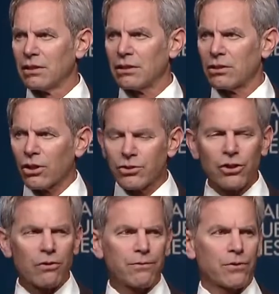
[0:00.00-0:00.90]
Look
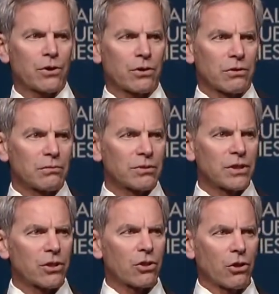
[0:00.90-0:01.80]
no further
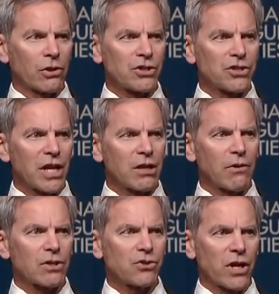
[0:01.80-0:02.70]
than the current state of
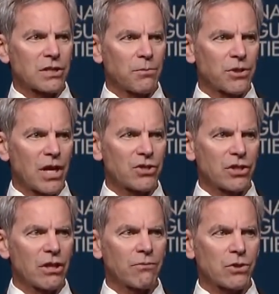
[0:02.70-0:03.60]
our
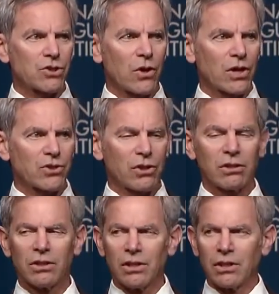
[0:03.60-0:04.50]
transportation infrastructure
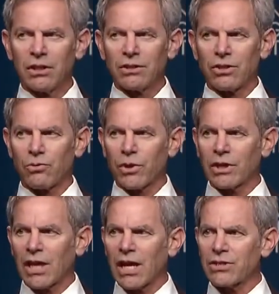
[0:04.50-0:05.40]
to
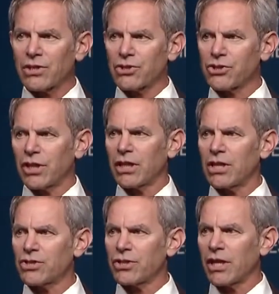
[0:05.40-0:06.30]
realize
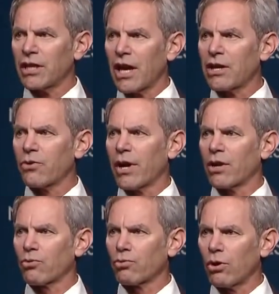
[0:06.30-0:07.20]
cities need a
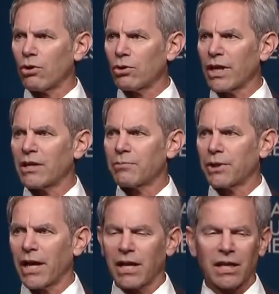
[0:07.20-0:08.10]
greater role in
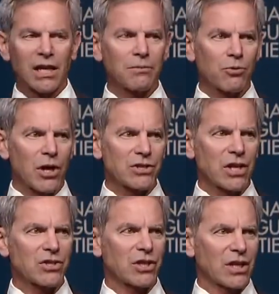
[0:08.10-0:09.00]
planning and
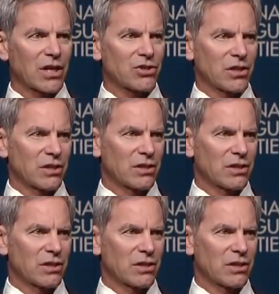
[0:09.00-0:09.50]
project selection.